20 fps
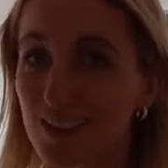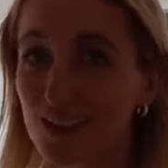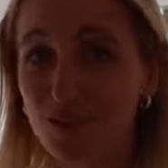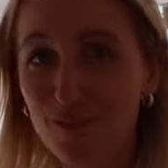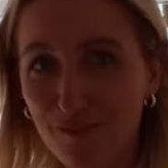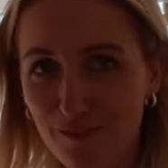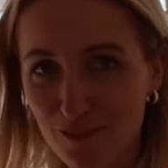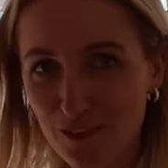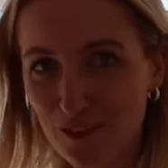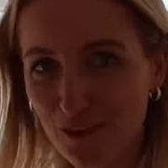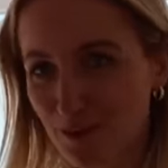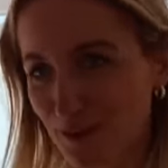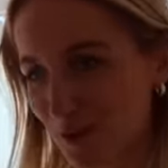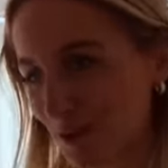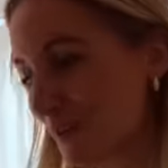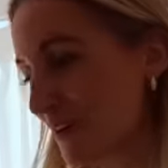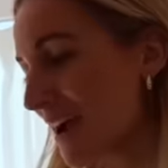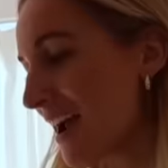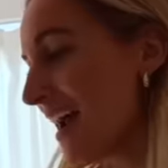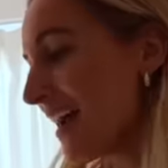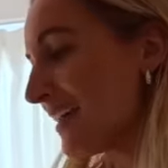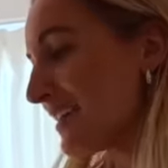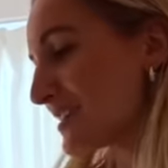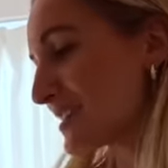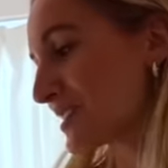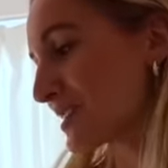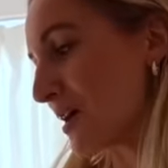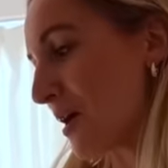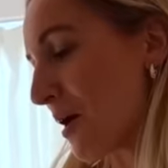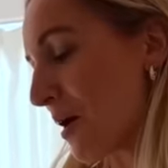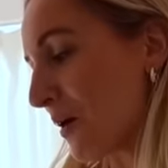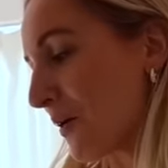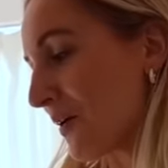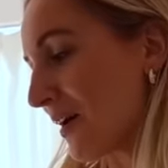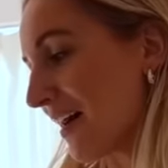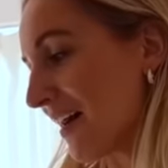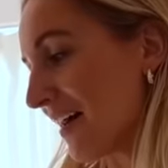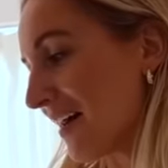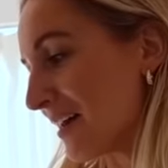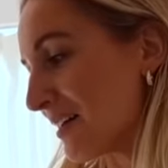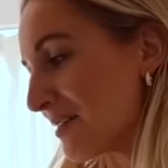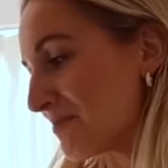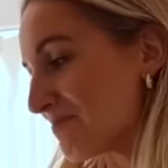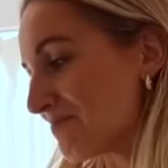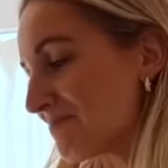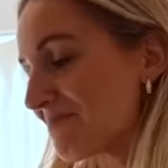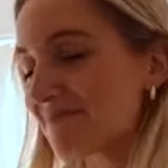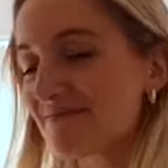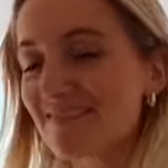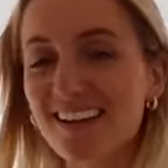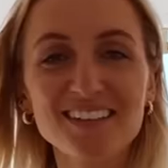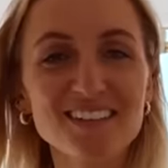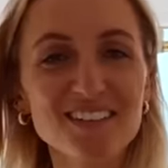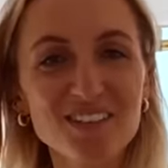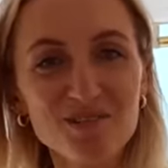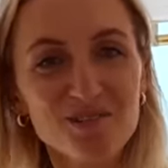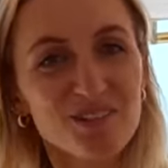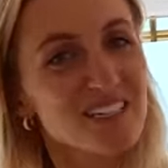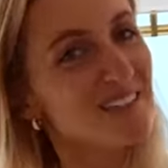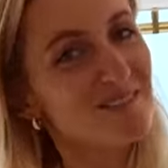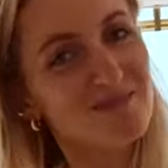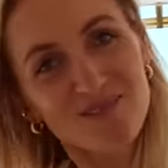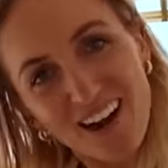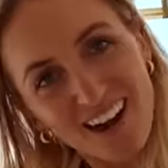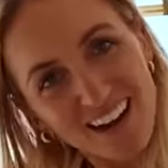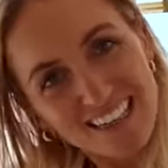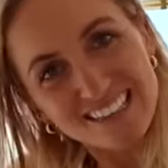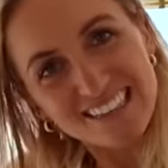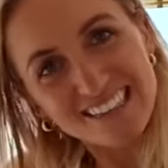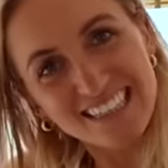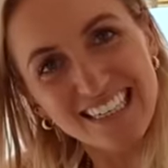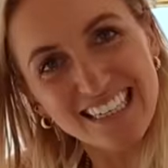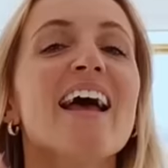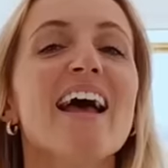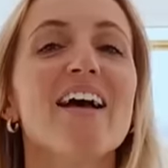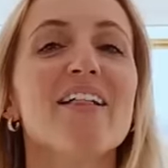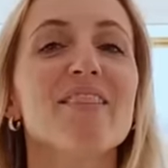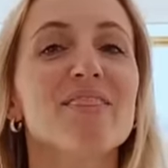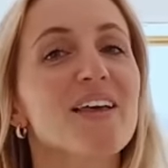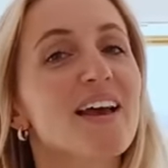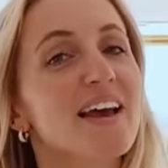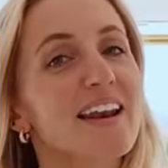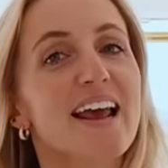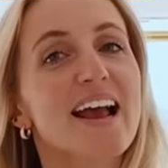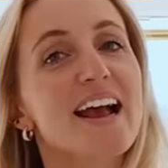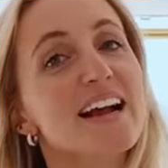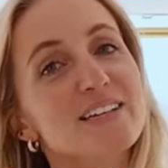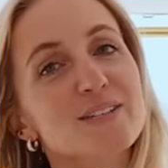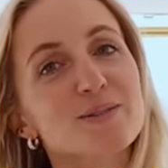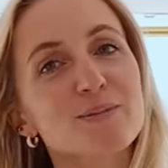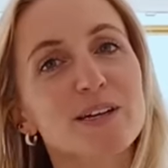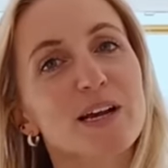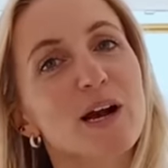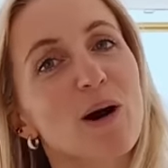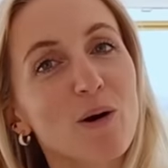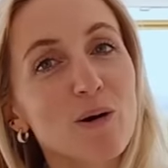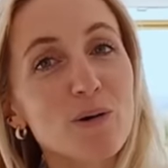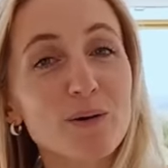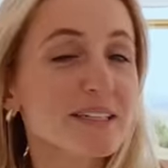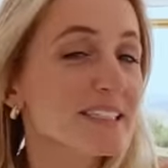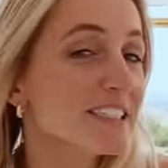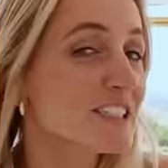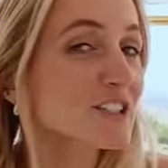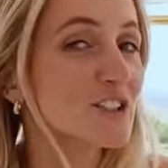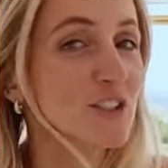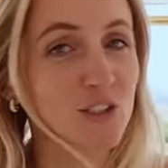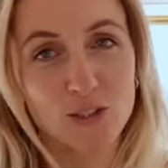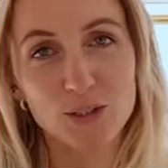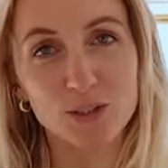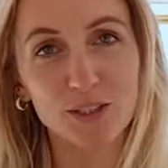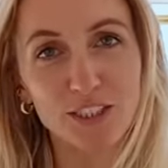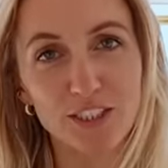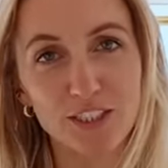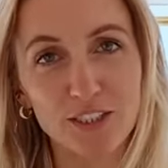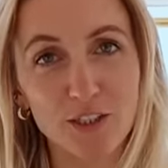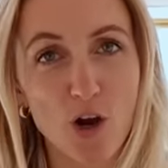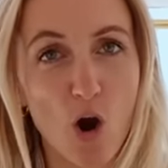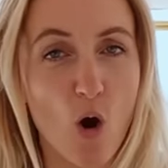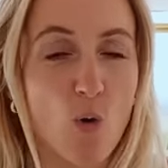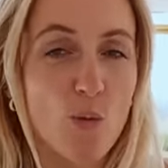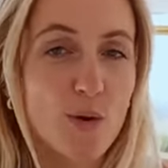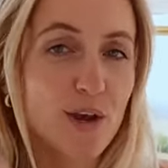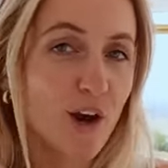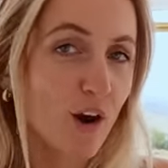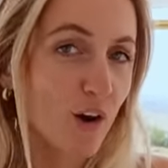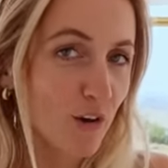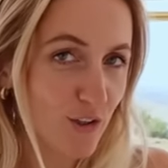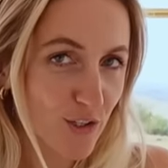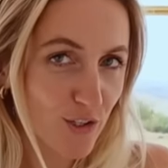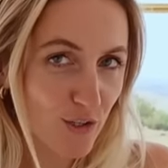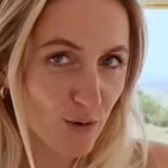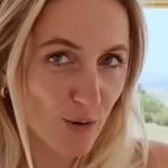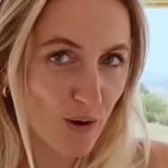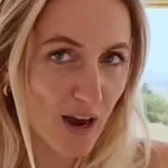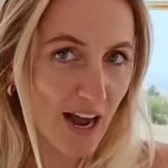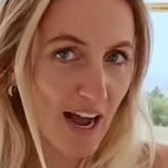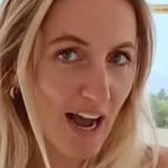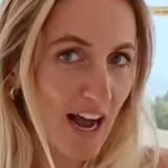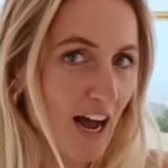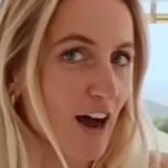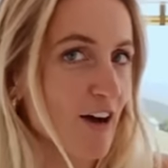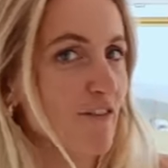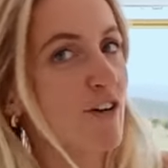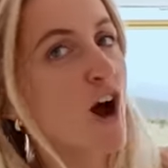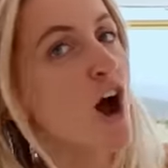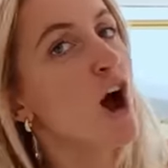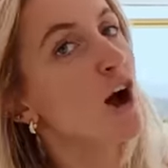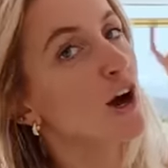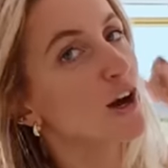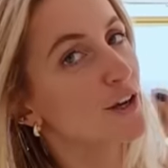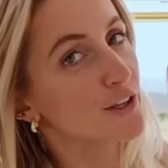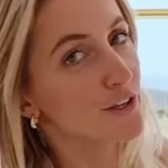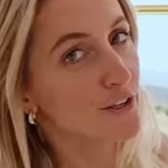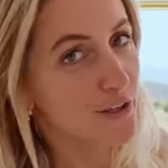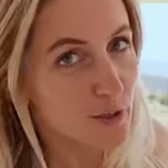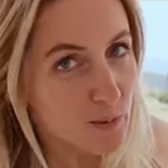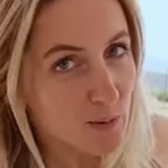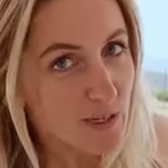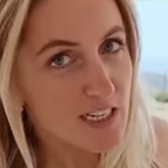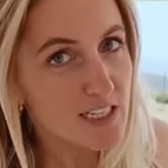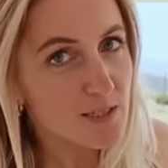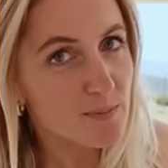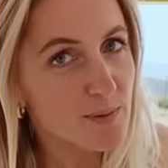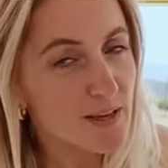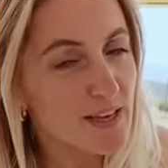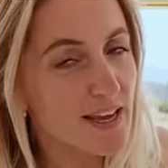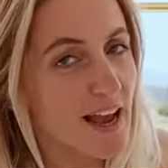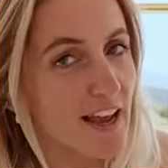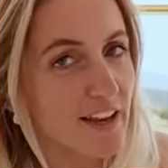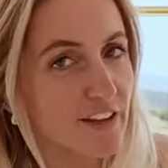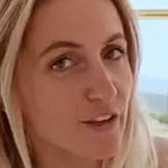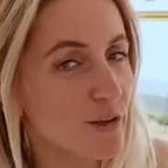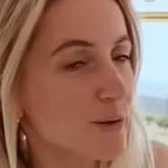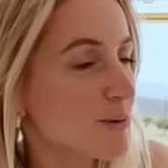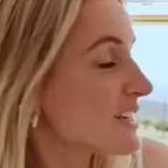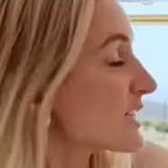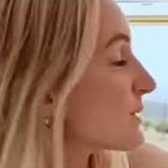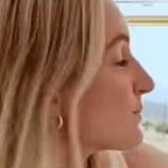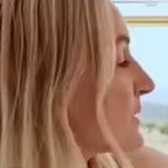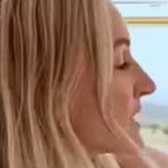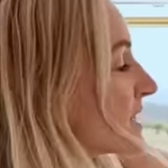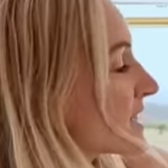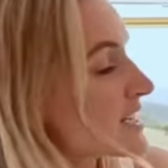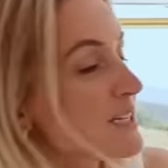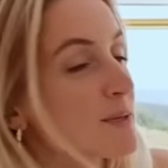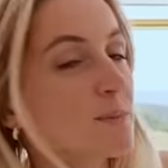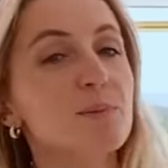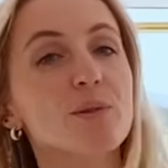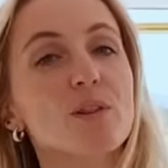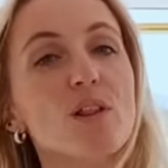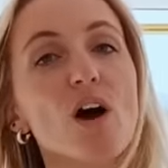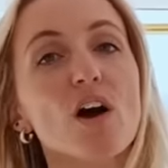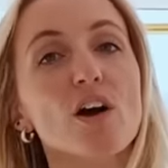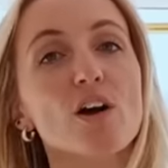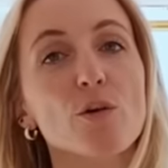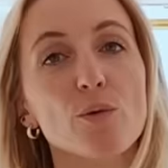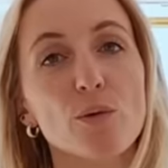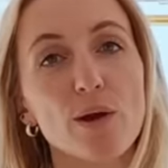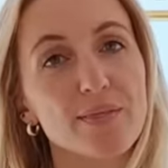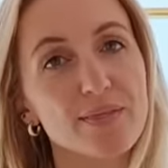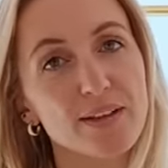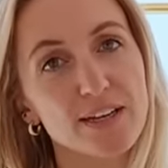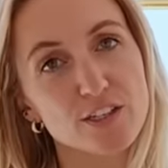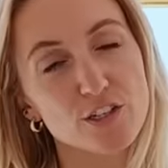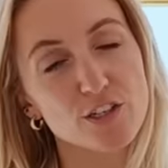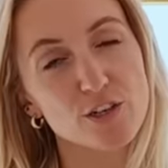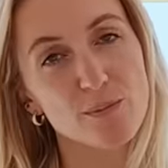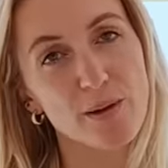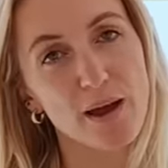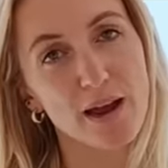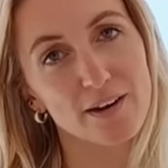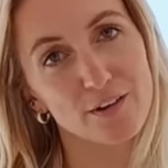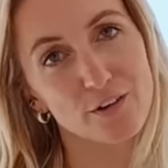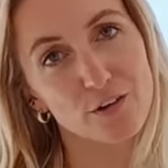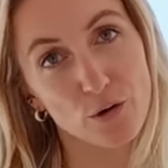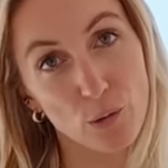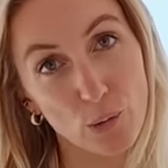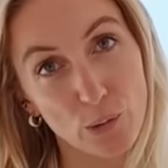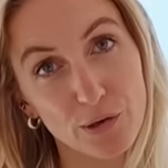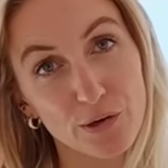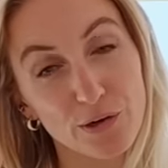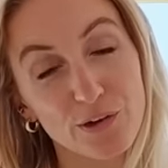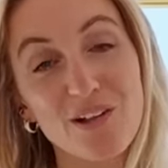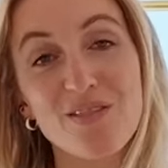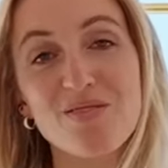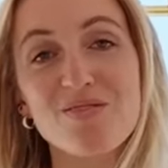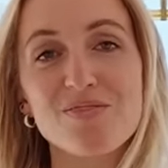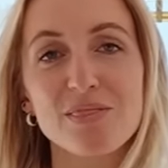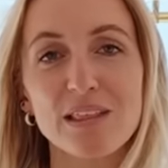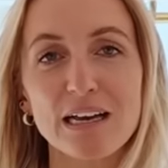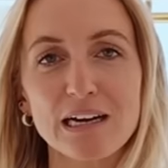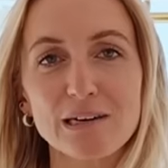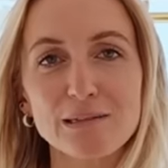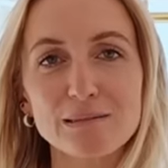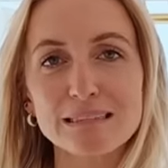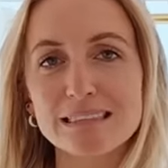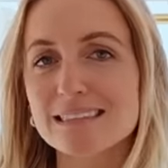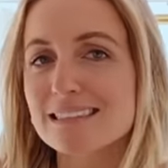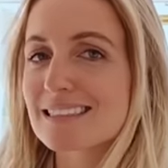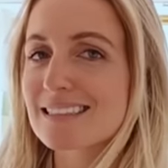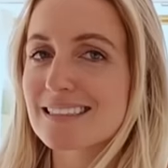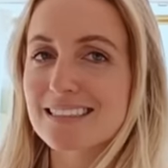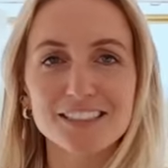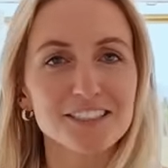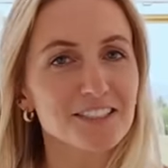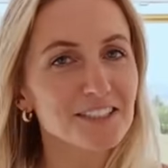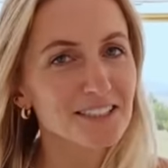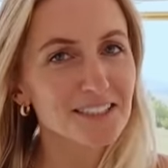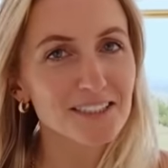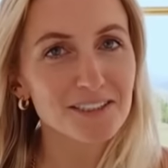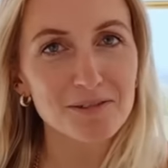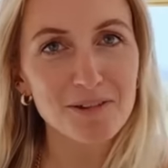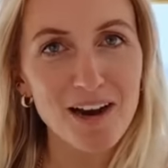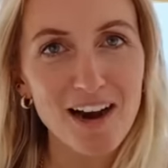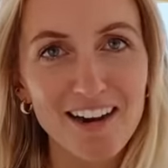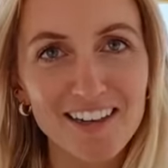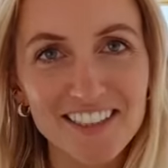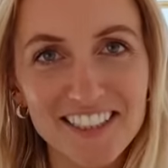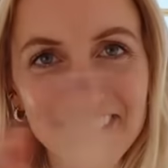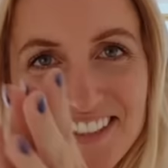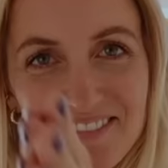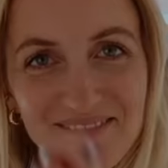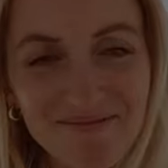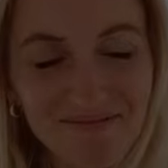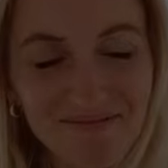is the future. So that's the reason why. And then, as we already showed you, we also have a USB and USB-C plug right next to the bed in the corner. Now let's take you to the garage.